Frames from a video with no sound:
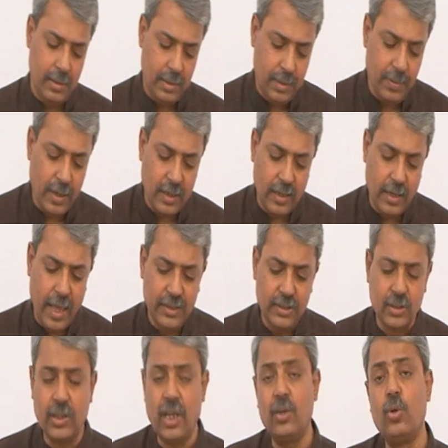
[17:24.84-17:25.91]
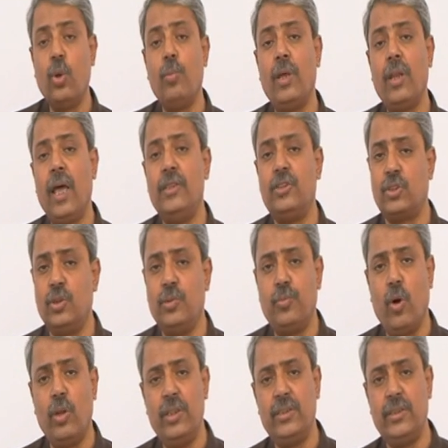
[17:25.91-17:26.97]
liberalization and globalization
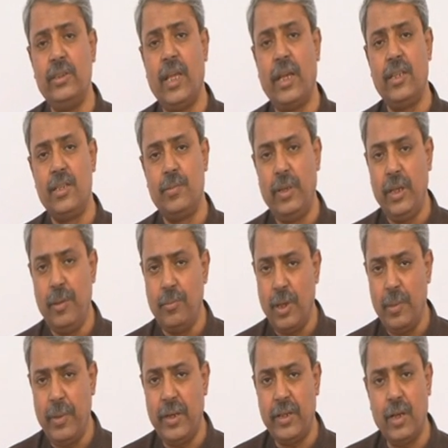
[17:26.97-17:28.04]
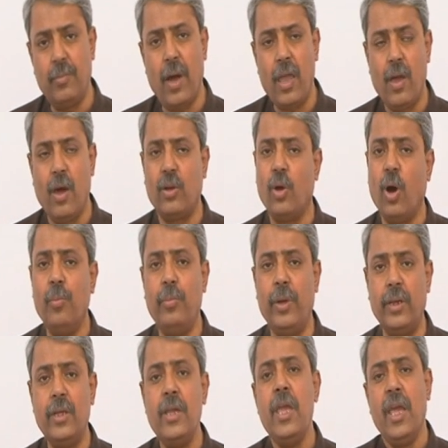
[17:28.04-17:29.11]
policy that has been implemented by our
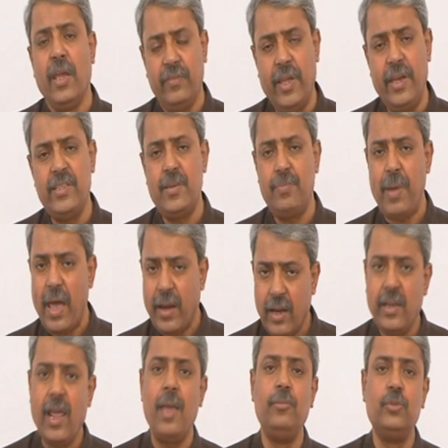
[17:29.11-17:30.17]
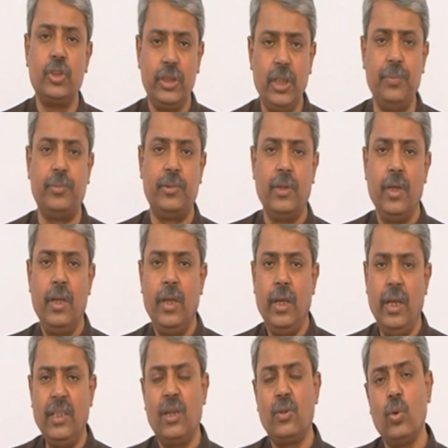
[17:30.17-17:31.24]
government, there is a paradigm shift
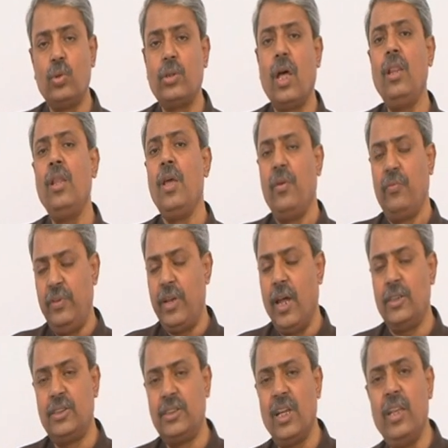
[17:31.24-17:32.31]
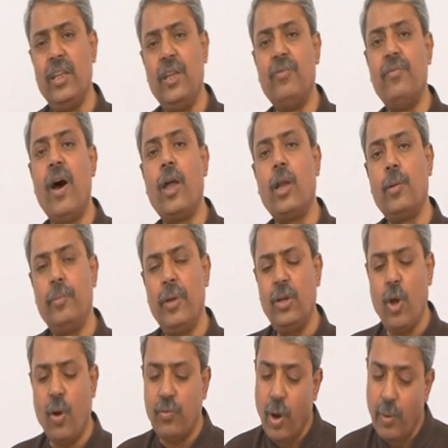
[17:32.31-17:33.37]
in the total financial environment
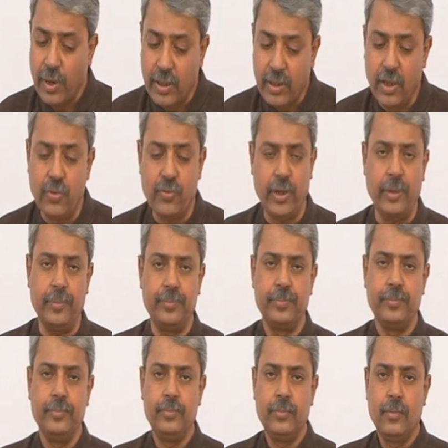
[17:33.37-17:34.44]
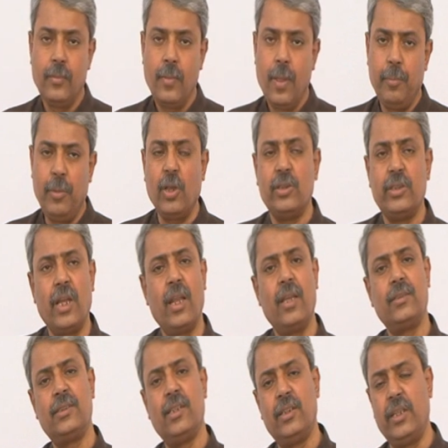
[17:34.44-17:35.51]
of our country. Because there
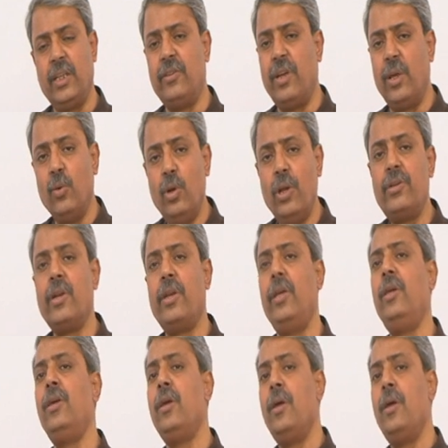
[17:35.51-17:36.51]
are certain regulatory